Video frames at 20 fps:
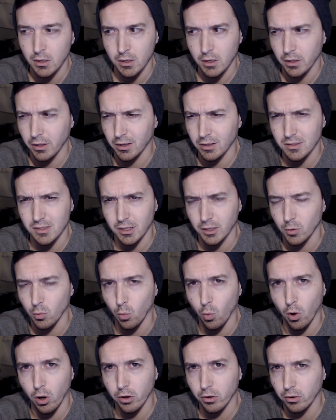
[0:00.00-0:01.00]
I think it's like
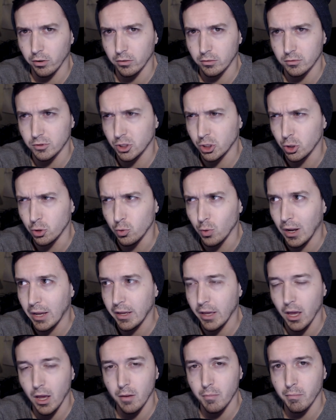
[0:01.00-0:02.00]
1 or 2
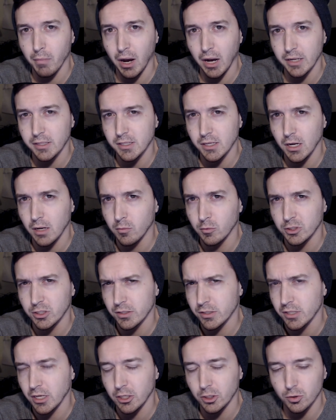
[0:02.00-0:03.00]
a.m. my time, which
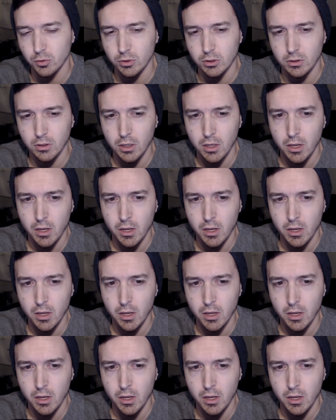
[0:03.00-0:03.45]
is central.